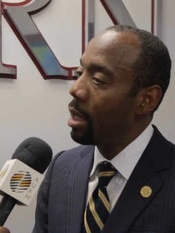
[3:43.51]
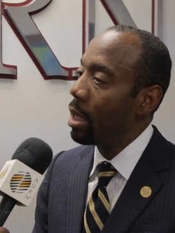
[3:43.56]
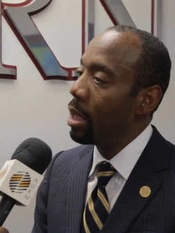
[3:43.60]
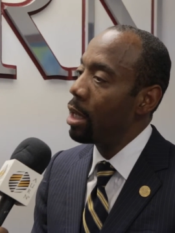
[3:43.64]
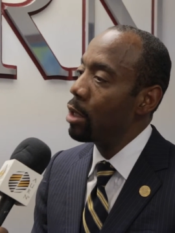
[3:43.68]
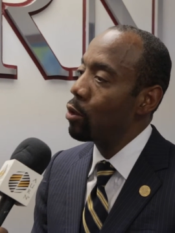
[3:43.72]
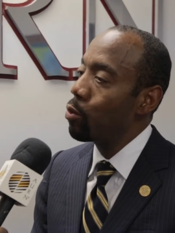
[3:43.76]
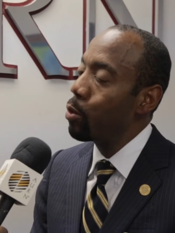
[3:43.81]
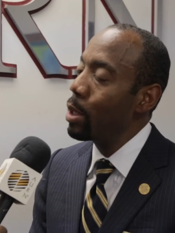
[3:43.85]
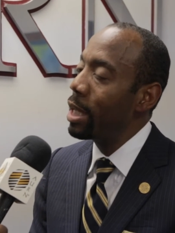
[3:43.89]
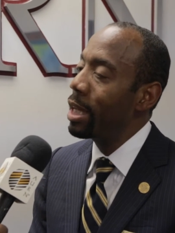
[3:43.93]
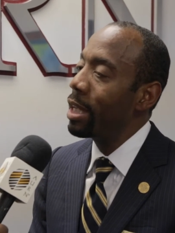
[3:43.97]

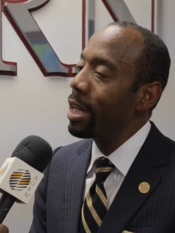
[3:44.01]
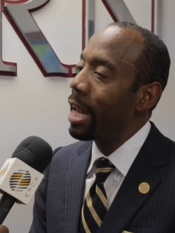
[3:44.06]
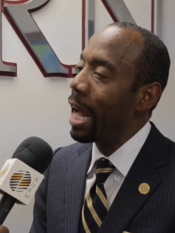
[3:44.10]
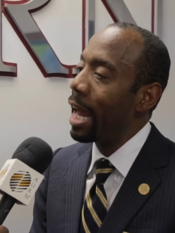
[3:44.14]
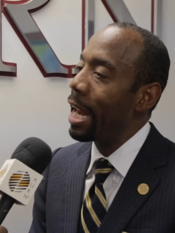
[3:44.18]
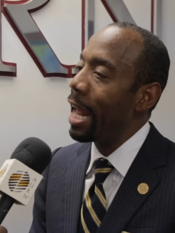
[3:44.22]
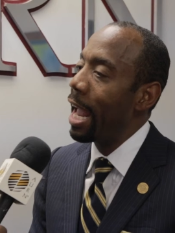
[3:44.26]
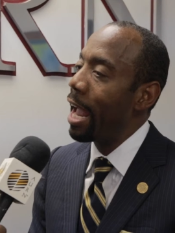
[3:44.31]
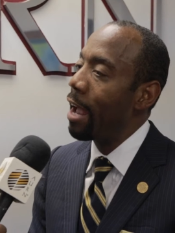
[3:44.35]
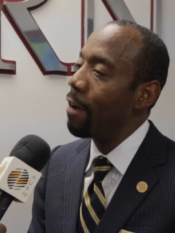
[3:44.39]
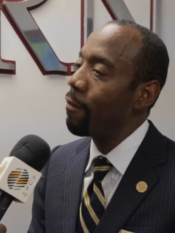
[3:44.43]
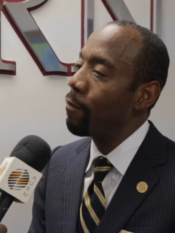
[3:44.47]
is we
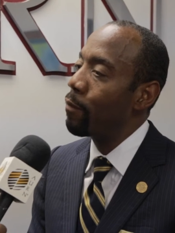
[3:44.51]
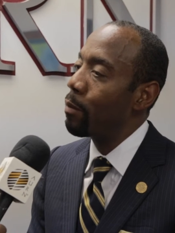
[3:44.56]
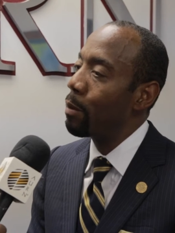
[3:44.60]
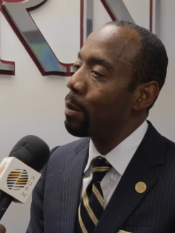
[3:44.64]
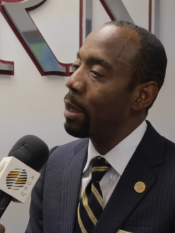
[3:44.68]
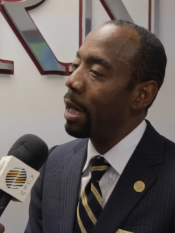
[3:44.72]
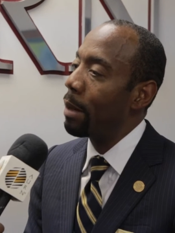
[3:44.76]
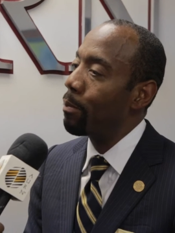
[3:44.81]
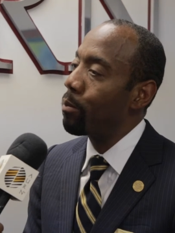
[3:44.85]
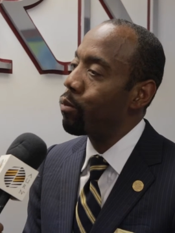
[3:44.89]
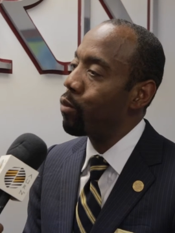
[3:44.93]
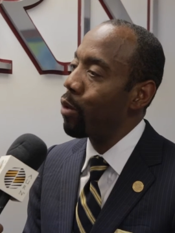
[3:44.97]
cannot have
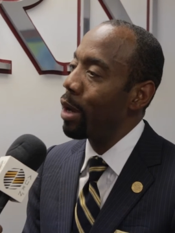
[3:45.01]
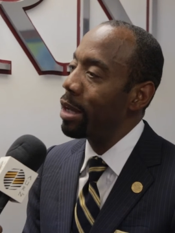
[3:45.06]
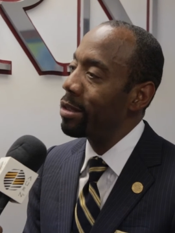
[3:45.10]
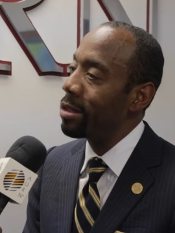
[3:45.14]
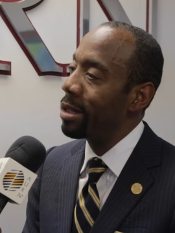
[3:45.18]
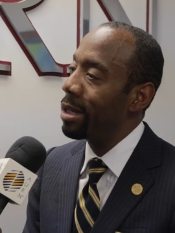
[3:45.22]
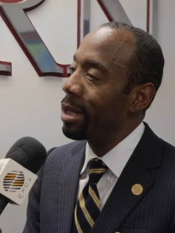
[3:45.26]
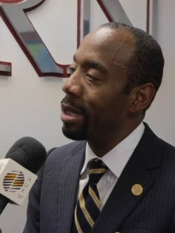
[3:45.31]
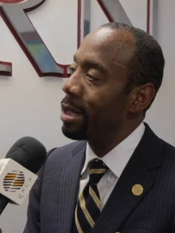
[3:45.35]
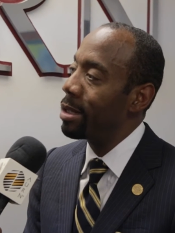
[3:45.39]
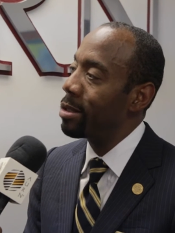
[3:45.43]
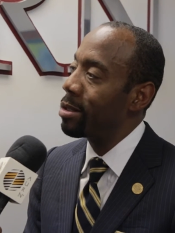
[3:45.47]

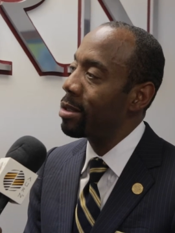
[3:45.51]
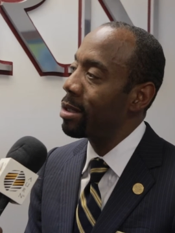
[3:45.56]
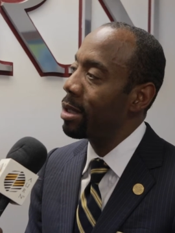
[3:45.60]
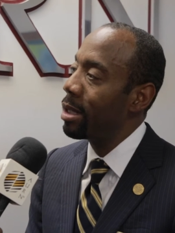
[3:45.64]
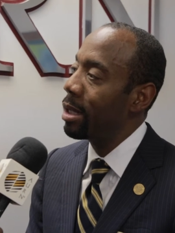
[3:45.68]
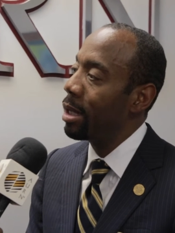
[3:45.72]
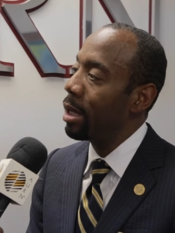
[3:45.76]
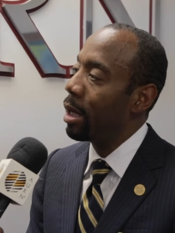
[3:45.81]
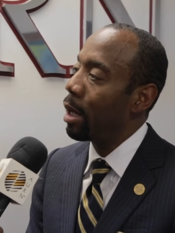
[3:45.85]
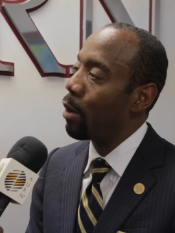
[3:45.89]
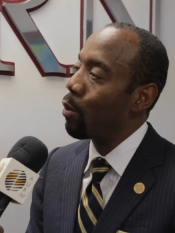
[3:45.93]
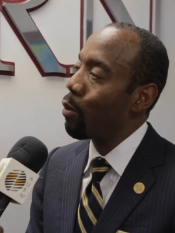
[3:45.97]
presidents
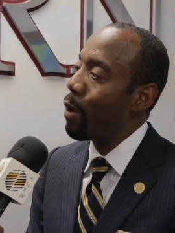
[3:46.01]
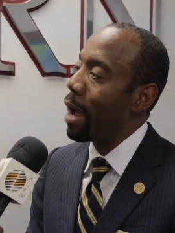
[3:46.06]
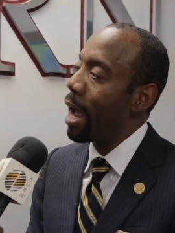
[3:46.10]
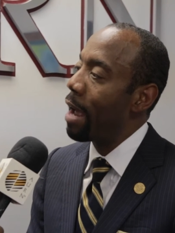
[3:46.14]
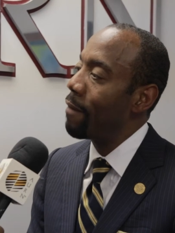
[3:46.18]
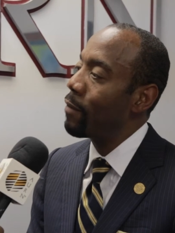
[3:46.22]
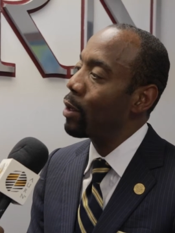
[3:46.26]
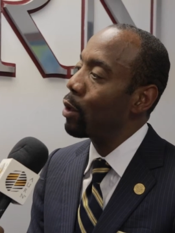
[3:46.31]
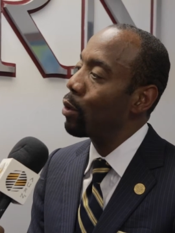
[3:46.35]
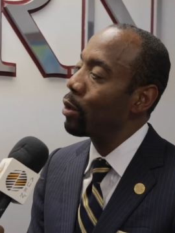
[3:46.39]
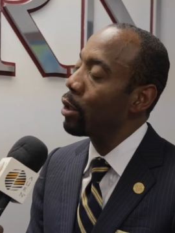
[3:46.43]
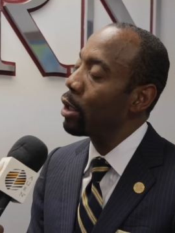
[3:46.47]

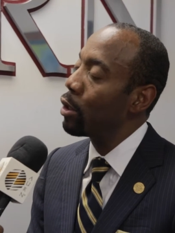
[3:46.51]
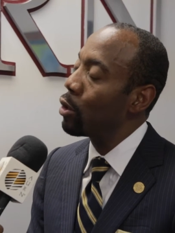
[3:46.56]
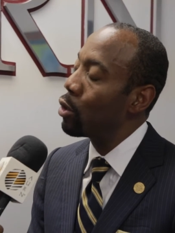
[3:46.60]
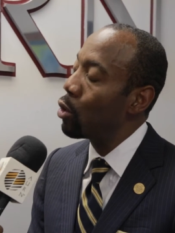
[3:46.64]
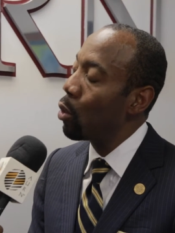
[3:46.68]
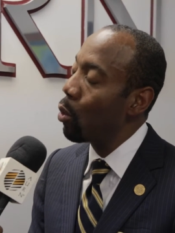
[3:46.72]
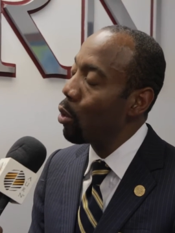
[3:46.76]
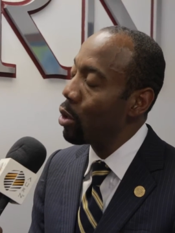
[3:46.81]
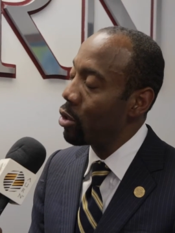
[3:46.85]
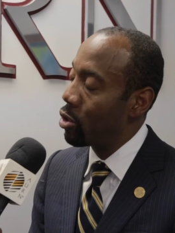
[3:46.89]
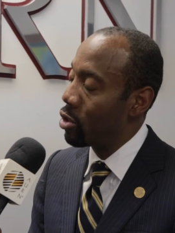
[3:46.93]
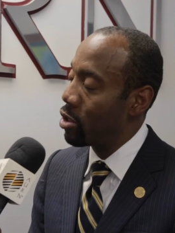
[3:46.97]
arriving on the
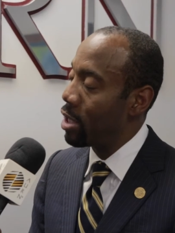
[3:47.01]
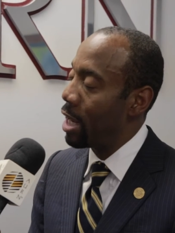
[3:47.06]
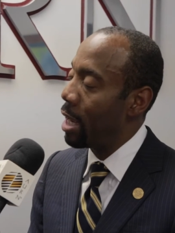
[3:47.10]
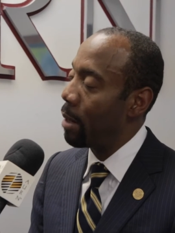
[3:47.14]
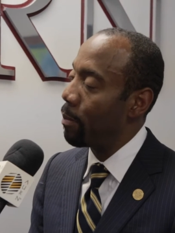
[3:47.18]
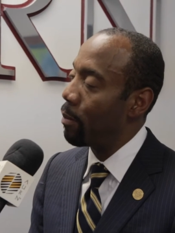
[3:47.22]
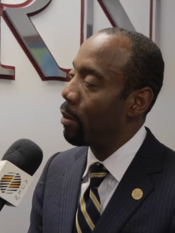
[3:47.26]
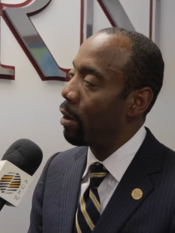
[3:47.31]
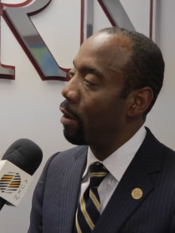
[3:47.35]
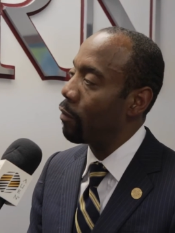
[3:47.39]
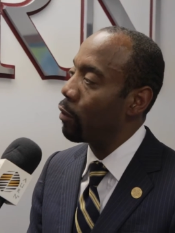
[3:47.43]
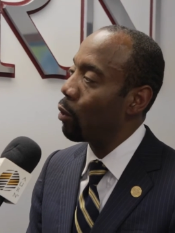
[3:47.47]

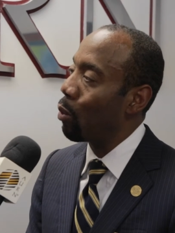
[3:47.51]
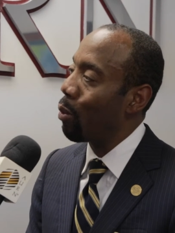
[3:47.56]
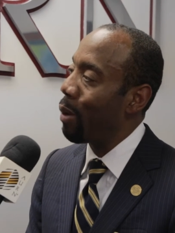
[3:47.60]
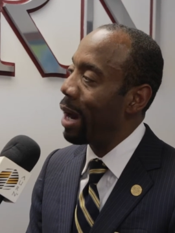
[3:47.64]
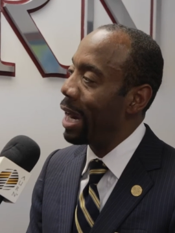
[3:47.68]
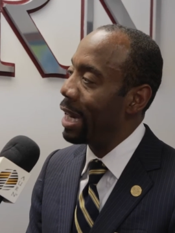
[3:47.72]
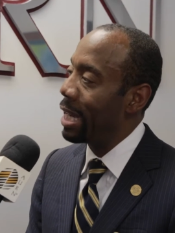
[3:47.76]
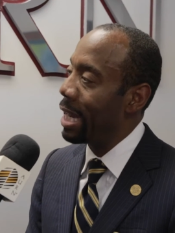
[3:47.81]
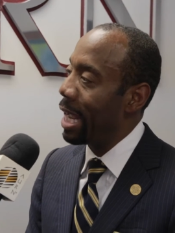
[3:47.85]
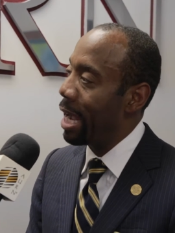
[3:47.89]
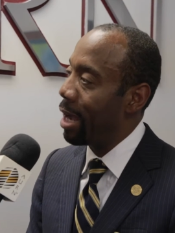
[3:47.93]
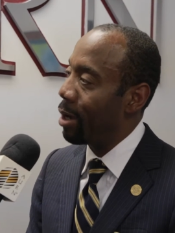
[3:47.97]
doorstep of the
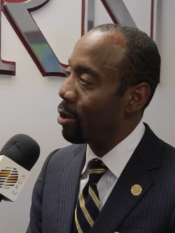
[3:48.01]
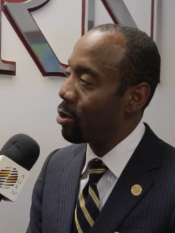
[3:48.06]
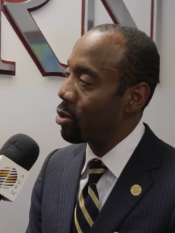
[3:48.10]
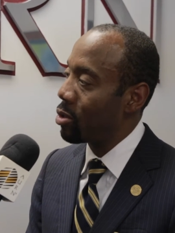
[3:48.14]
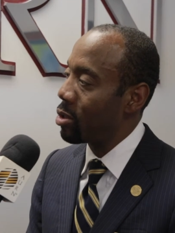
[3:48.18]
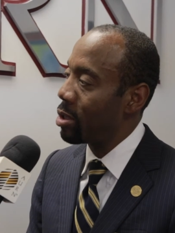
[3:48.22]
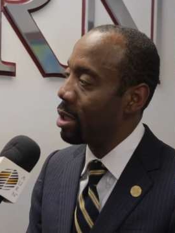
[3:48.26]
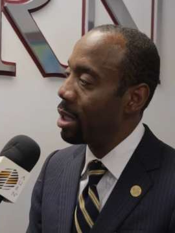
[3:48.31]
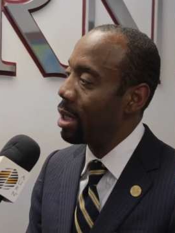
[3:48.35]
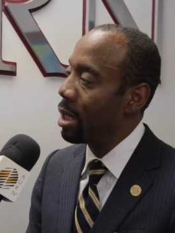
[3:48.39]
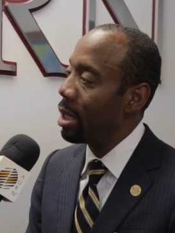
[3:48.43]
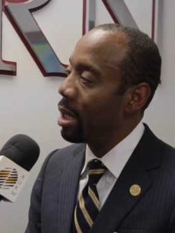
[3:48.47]
White
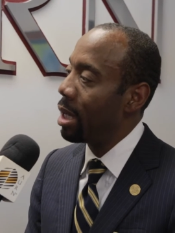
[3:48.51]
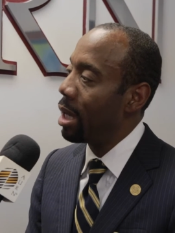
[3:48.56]
House